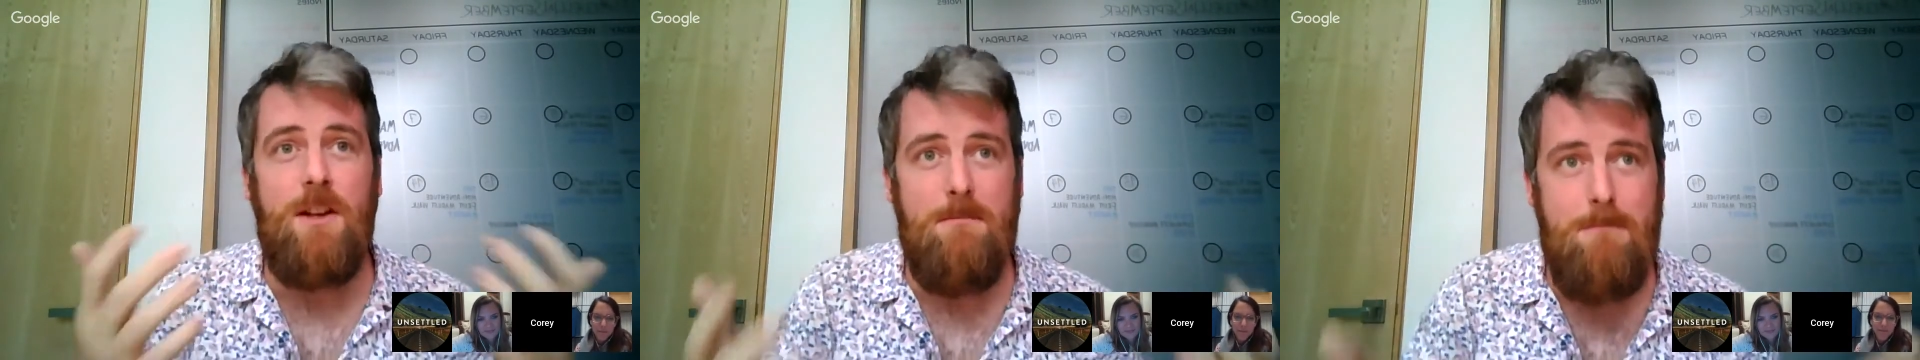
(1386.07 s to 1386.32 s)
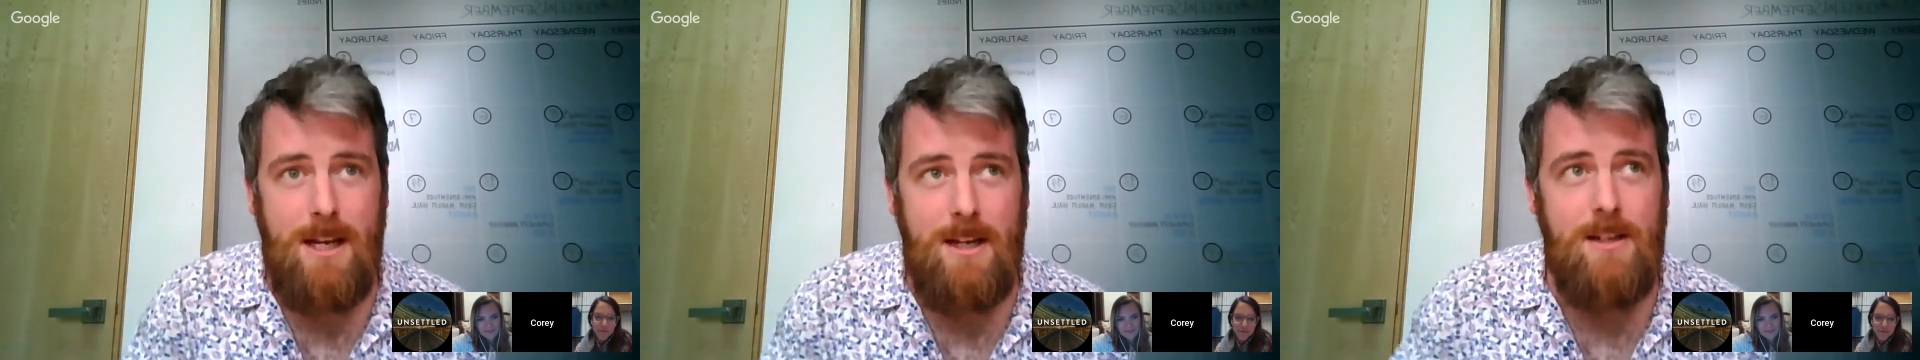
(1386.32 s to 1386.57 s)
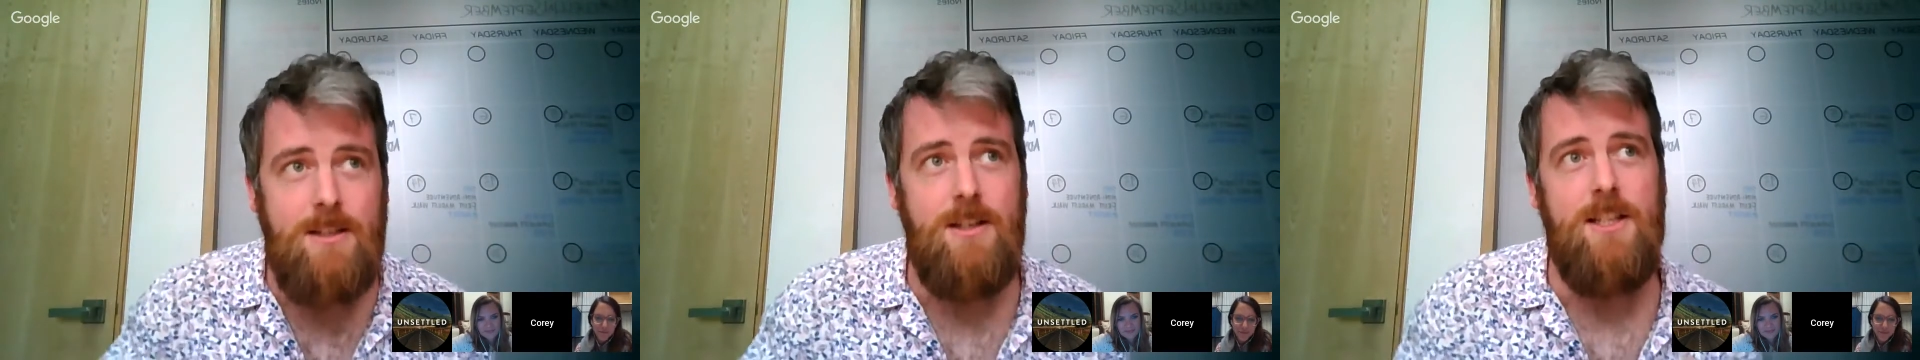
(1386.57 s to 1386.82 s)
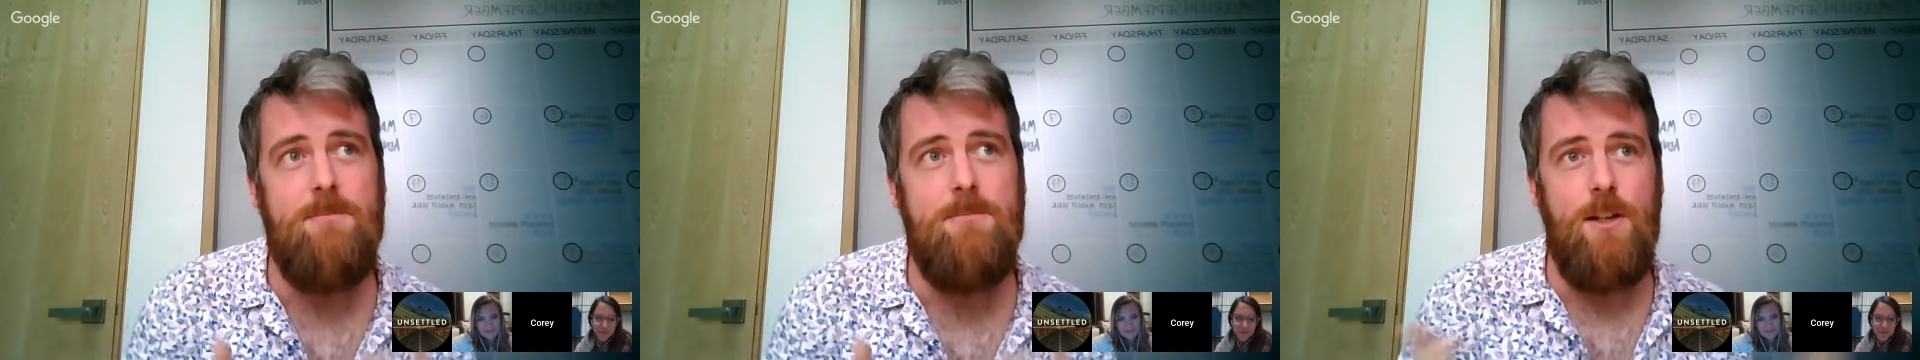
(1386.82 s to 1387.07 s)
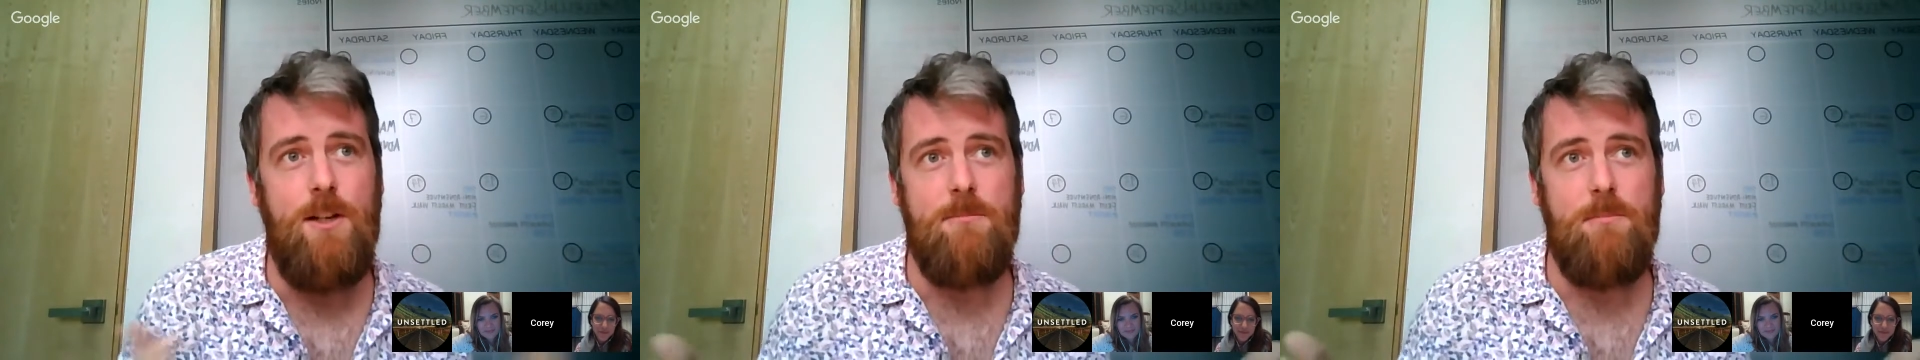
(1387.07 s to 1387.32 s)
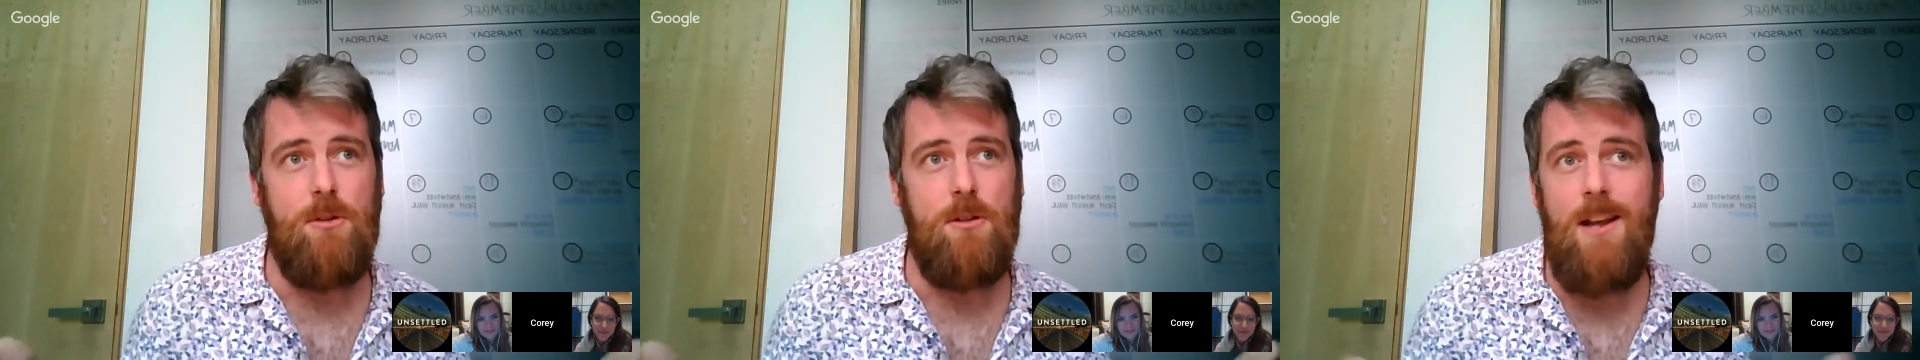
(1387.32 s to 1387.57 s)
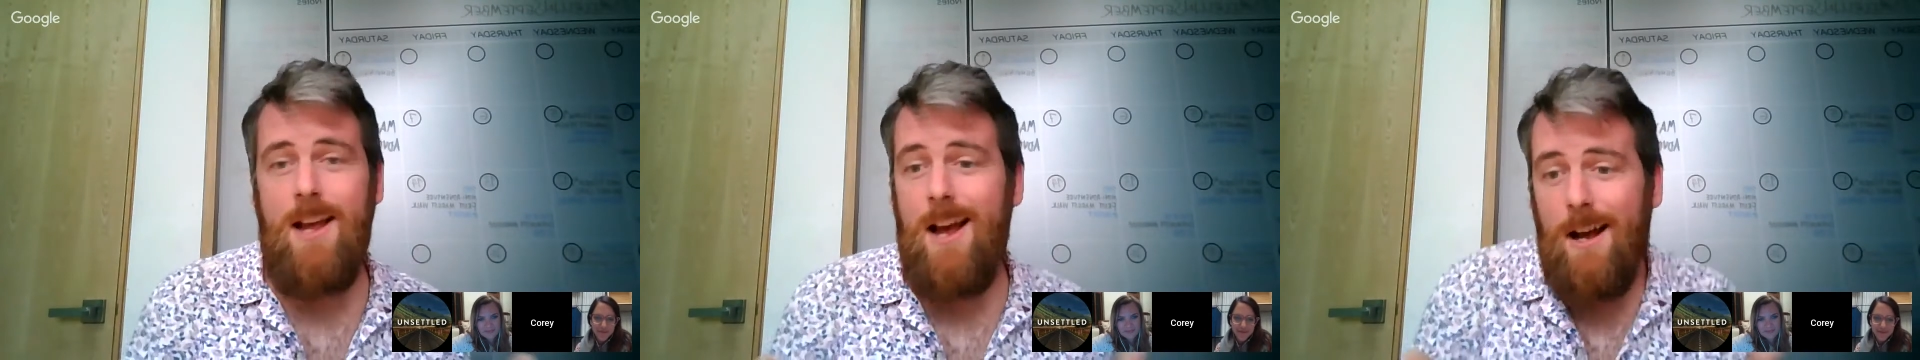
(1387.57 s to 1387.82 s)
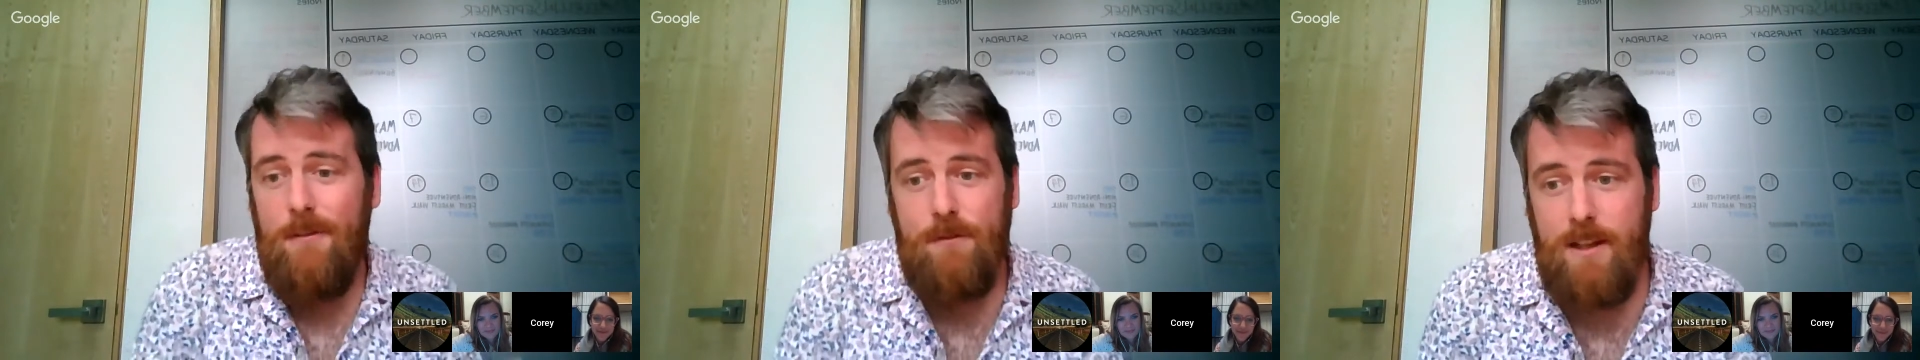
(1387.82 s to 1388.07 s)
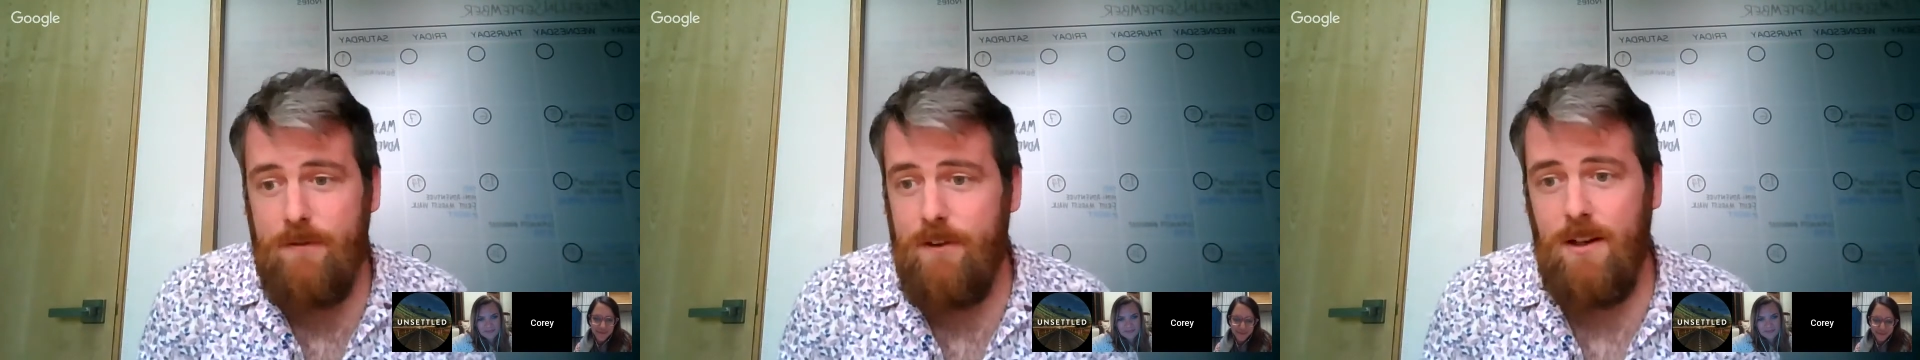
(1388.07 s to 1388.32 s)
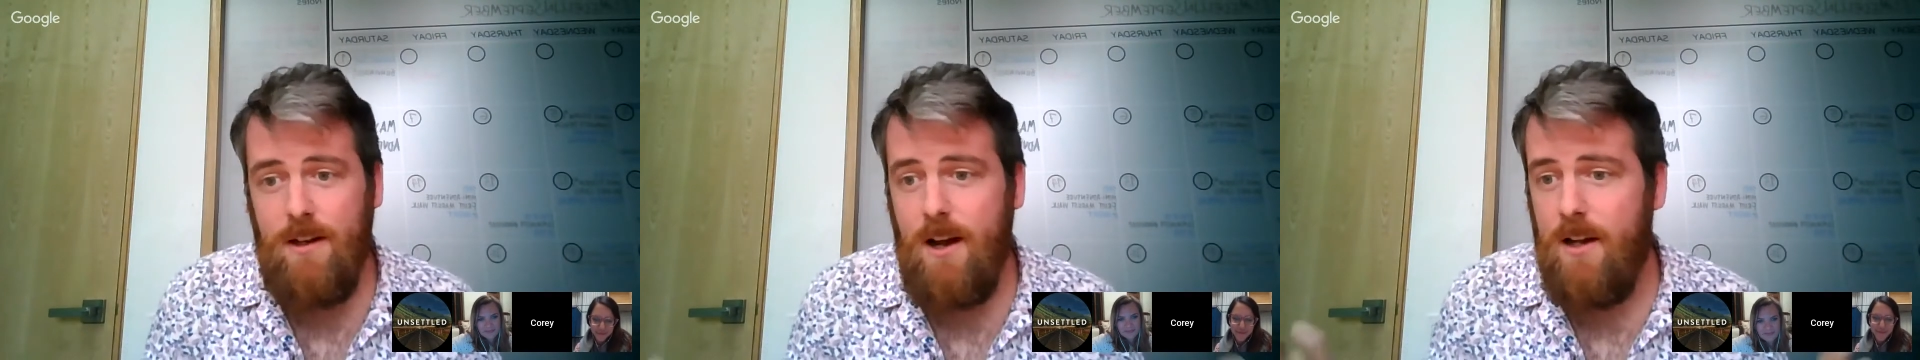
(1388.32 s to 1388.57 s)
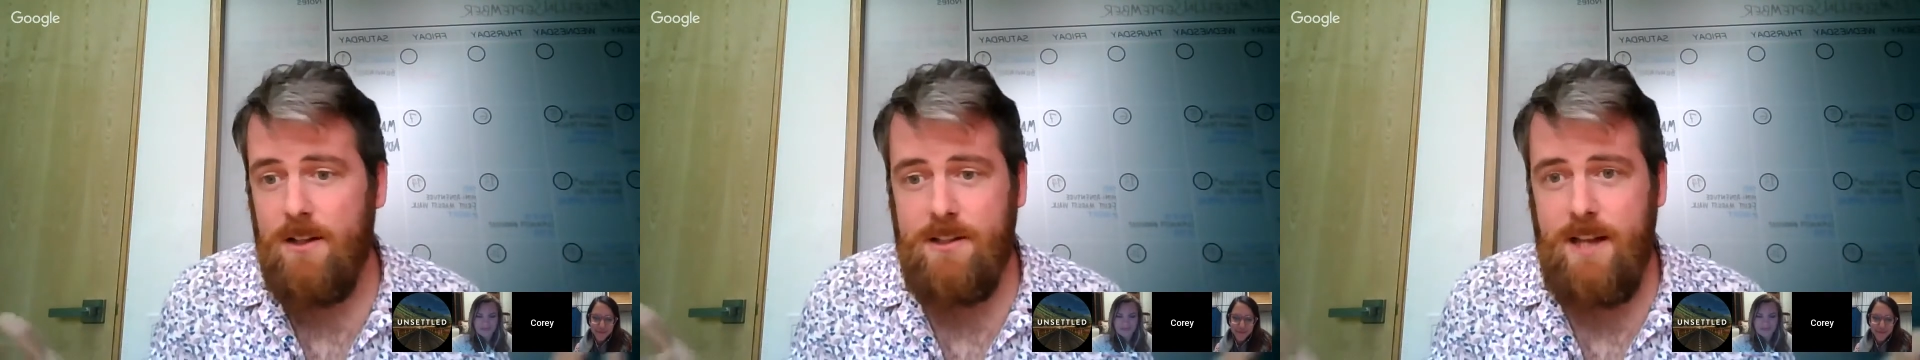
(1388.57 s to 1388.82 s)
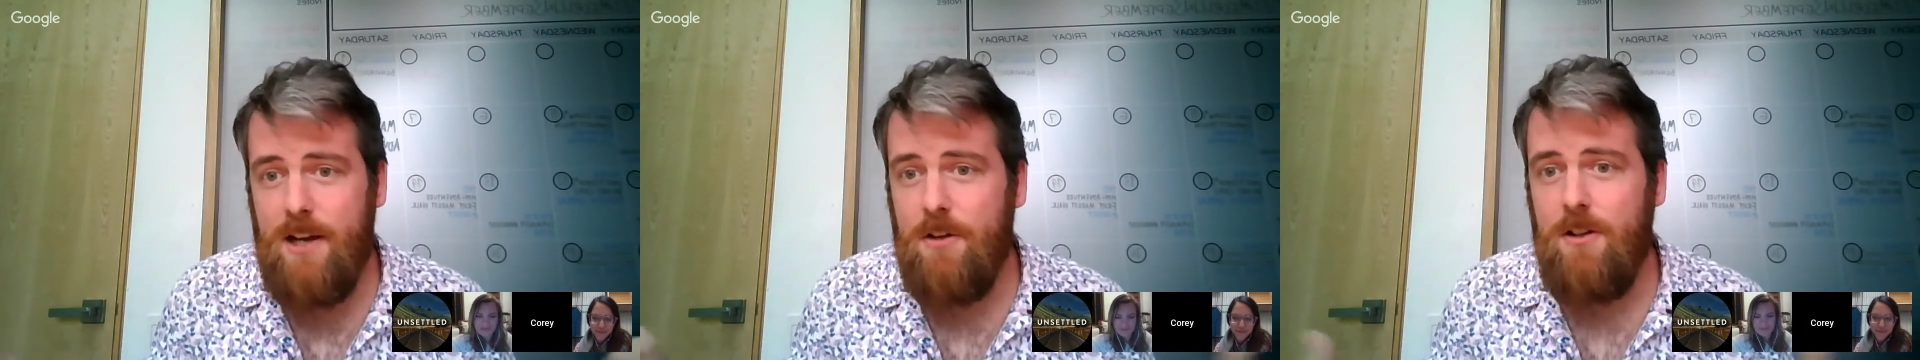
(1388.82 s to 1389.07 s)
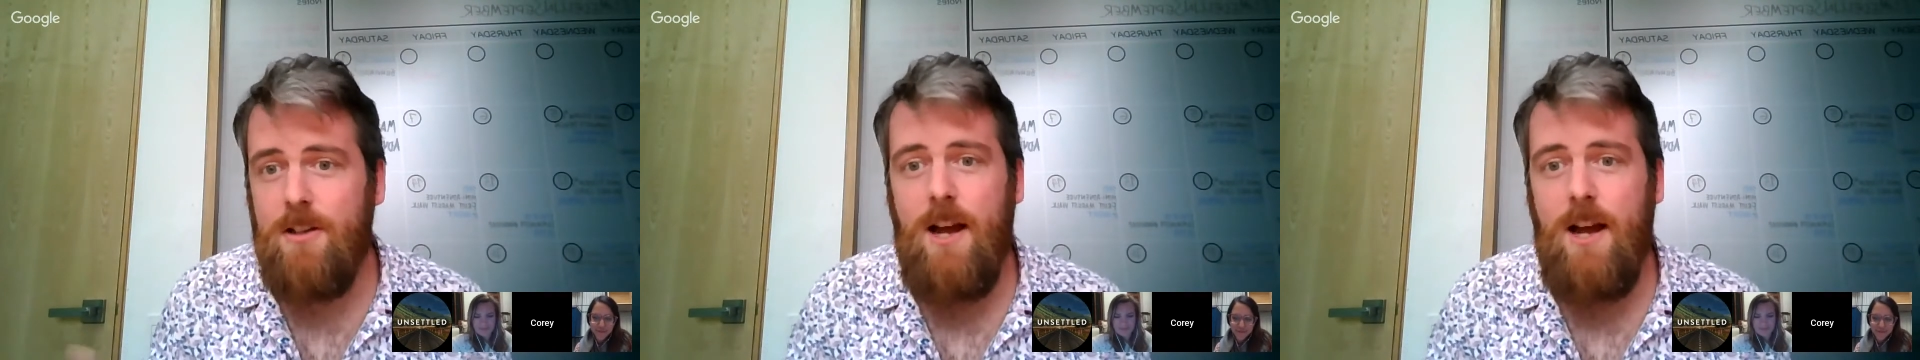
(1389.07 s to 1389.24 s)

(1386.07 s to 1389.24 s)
committed to this principle of living unsettled,